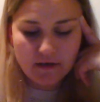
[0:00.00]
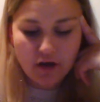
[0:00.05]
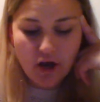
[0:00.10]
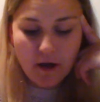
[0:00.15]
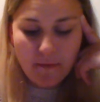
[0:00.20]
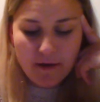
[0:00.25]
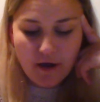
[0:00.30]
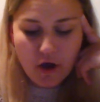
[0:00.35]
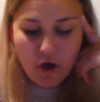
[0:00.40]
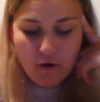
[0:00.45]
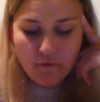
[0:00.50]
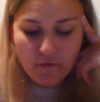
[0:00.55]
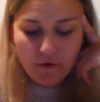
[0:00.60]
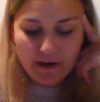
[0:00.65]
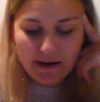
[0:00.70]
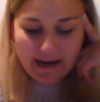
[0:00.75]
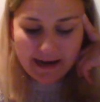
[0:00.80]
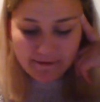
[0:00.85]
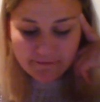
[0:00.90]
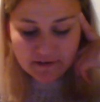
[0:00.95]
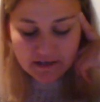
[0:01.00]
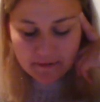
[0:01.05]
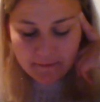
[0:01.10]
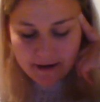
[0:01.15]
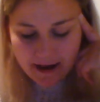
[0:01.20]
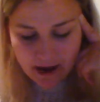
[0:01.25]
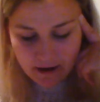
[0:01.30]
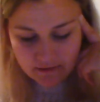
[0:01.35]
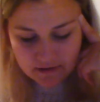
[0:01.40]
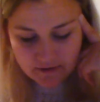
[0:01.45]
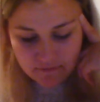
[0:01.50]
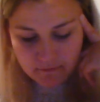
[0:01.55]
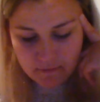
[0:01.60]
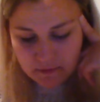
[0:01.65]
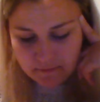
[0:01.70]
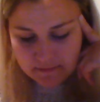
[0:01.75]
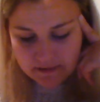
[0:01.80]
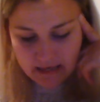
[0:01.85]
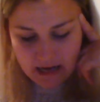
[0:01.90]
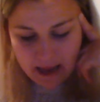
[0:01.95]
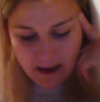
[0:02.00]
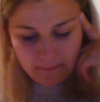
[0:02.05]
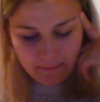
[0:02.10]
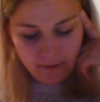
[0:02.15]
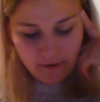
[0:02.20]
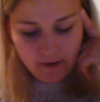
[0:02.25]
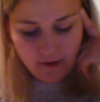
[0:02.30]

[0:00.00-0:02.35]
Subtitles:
coming over and lifting me out of Mum's lap.